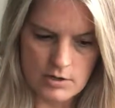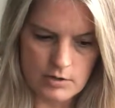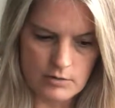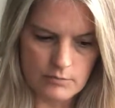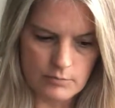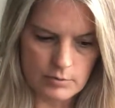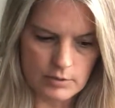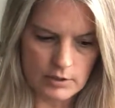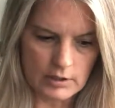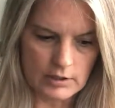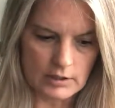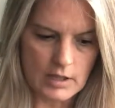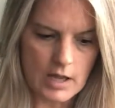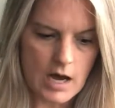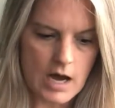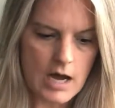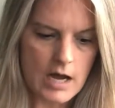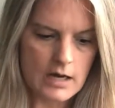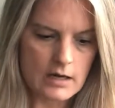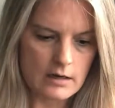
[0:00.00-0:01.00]
you put a
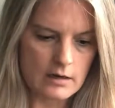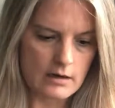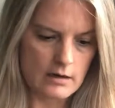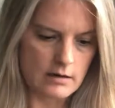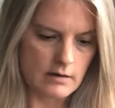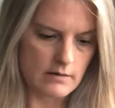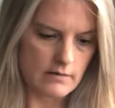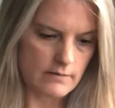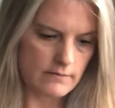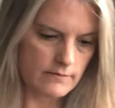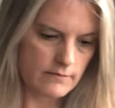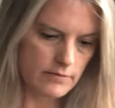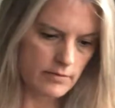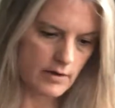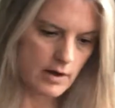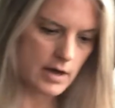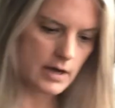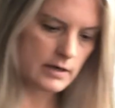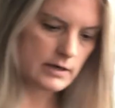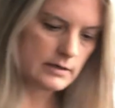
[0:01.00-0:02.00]
lot of
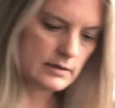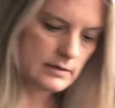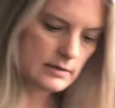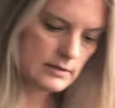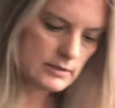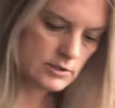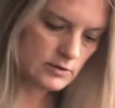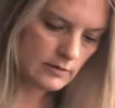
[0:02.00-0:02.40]
thought into this.